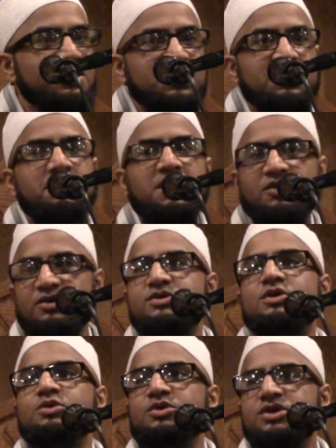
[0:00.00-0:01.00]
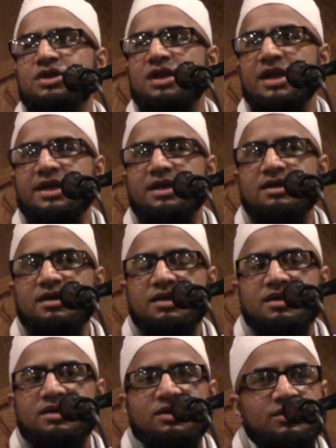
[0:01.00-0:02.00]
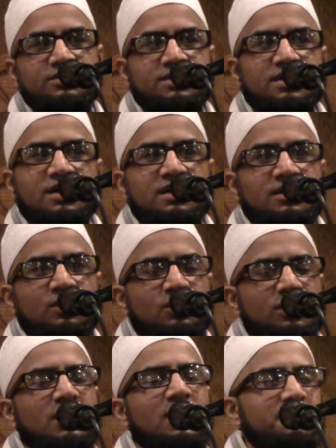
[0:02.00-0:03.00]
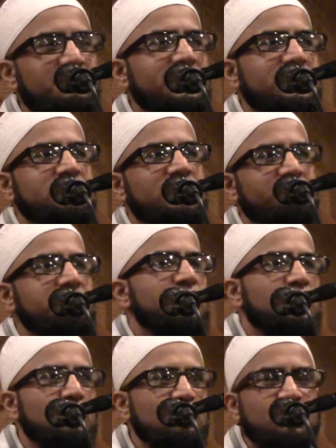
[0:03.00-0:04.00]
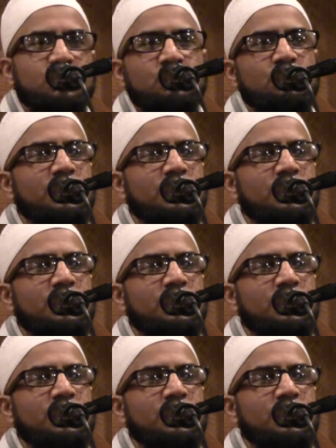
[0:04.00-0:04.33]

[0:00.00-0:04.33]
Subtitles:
They make a resolution oh Allah, please give me cure.